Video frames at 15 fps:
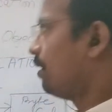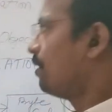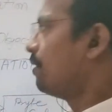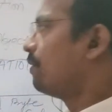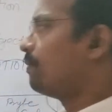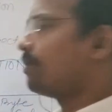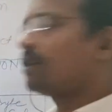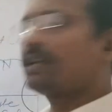
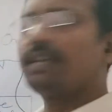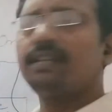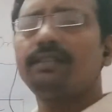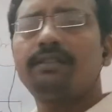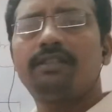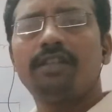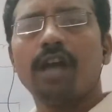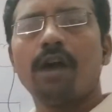What
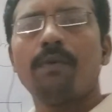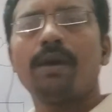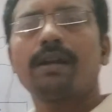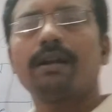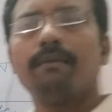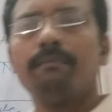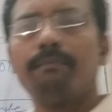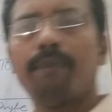is Java
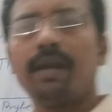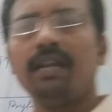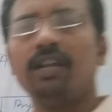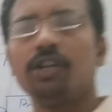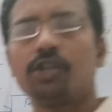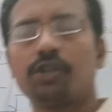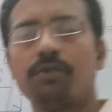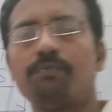
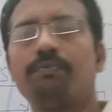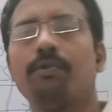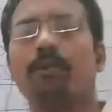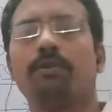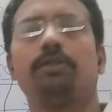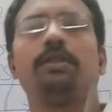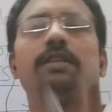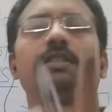compilation
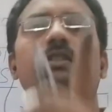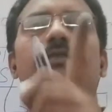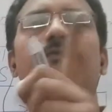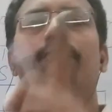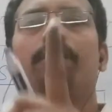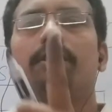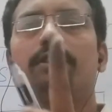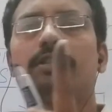process?
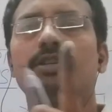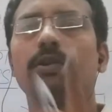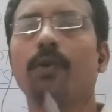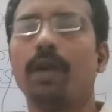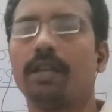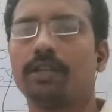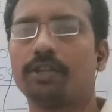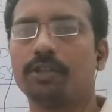First
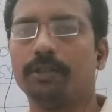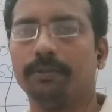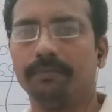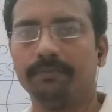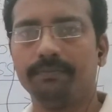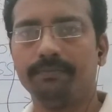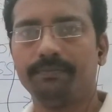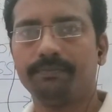question.
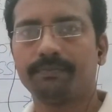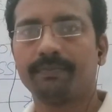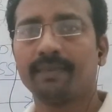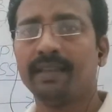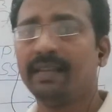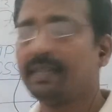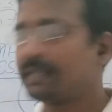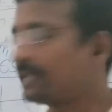
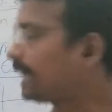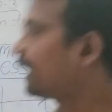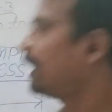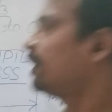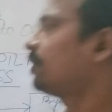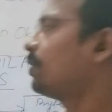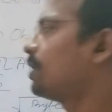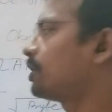
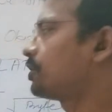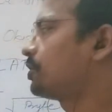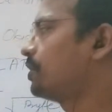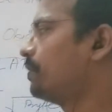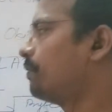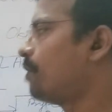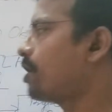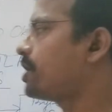Second
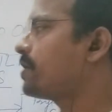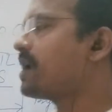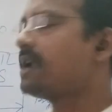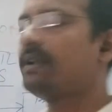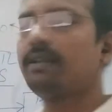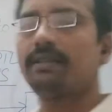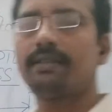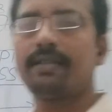question, what do you
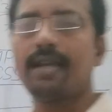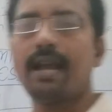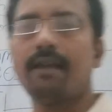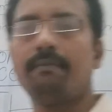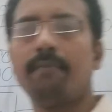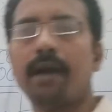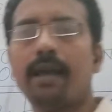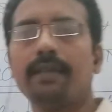
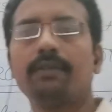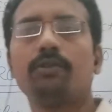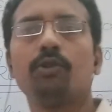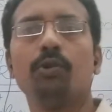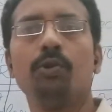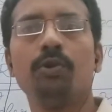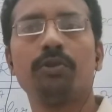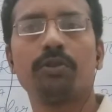understand by
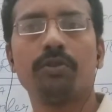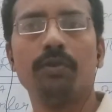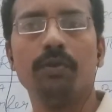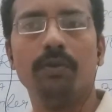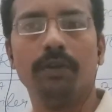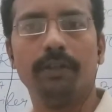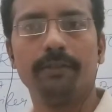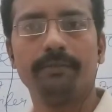source
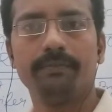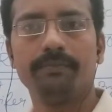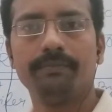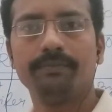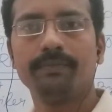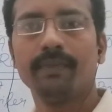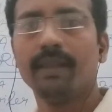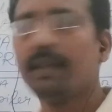code?
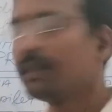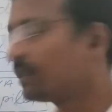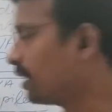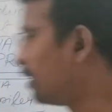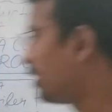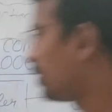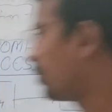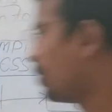
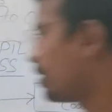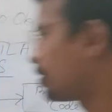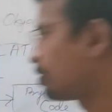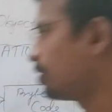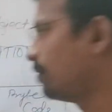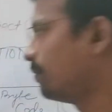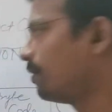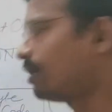Third
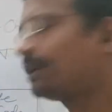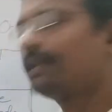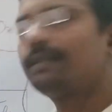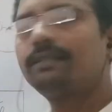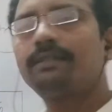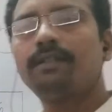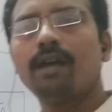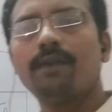question, what
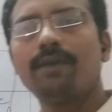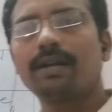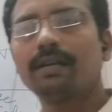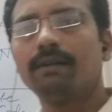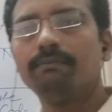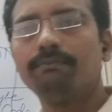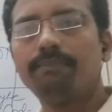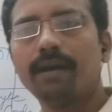is Java
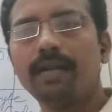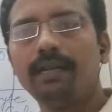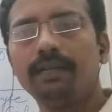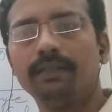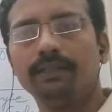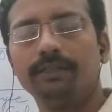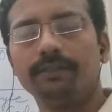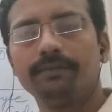
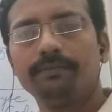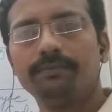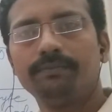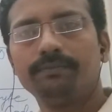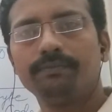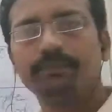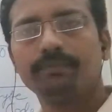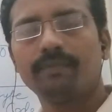compiler?
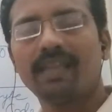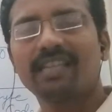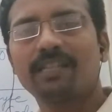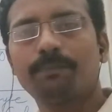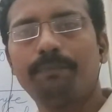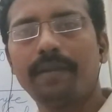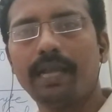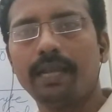
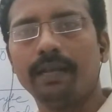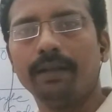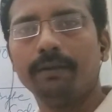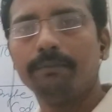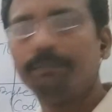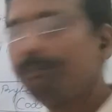Explain.